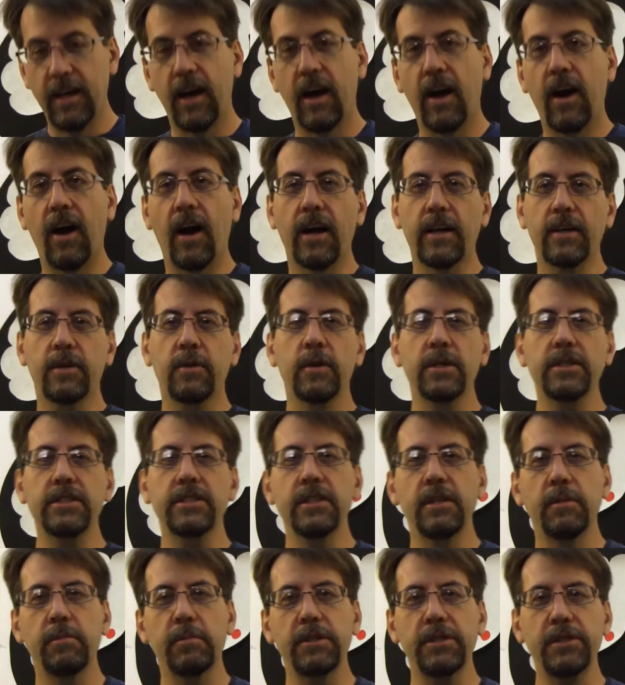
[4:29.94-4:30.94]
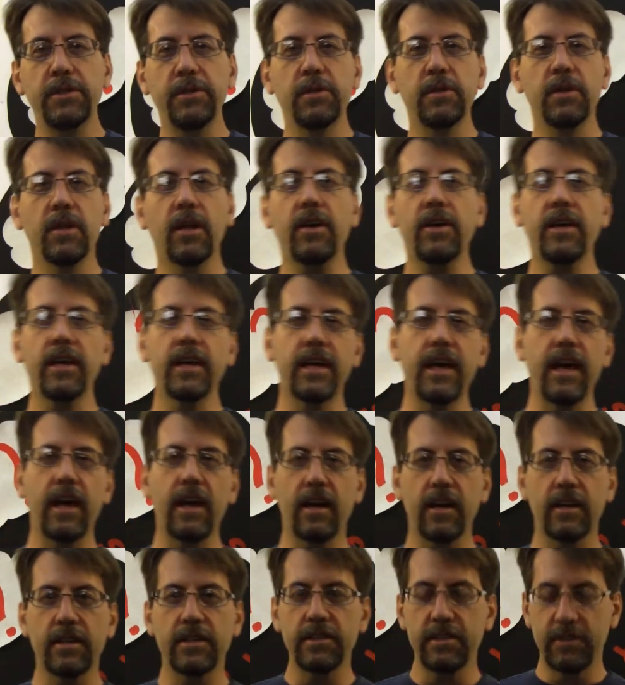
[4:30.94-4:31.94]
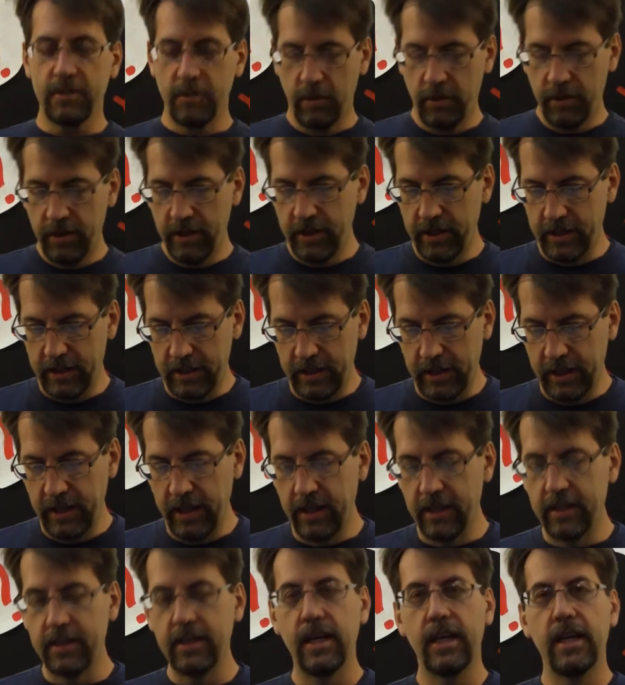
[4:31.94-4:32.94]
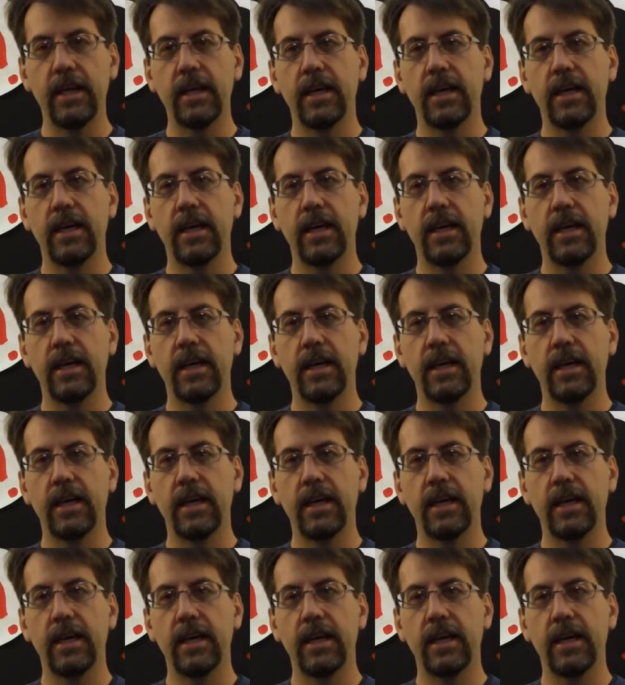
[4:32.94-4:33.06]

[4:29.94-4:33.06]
All right, question number two, looking at our story again,